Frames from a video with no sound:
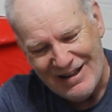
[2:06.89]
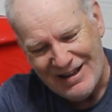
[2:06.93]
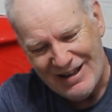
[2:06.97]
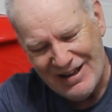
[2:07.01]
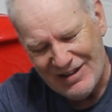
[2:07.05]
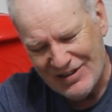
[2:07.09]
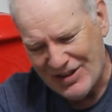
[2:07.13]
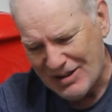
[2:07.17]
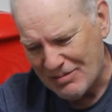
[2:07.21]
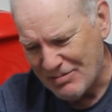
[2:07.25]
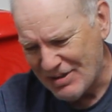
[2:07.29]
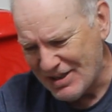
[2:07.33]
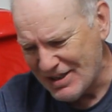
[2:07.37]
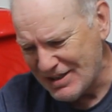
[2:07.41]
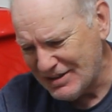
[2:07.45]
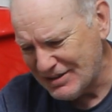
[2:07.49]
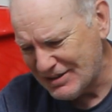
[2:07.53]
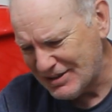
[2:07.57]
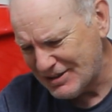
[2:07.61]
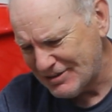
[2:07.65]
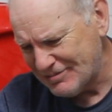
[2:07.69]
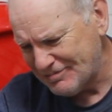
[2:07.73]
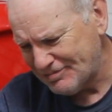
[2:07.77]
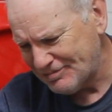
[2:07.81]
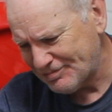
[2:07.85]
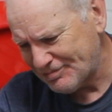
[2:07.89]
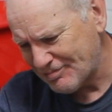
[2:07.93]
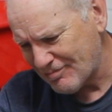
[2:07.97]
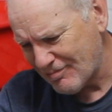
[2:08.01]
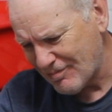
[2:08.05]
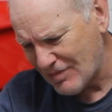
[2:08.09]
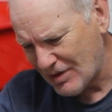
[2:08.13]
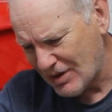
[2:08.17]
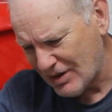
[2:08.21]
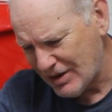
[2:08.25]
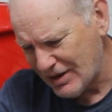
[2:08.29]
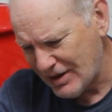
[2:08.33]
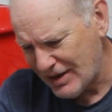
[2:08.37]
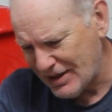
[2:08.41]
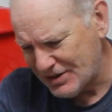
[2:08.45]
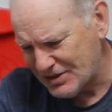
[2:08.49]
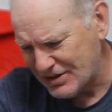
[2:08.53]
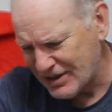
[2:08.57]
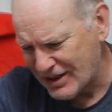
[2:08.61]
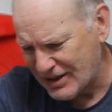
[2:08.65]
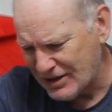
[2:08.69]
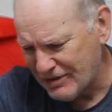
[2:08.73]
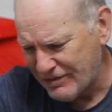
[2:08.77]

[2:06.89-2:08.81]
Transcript: And that means it's a kind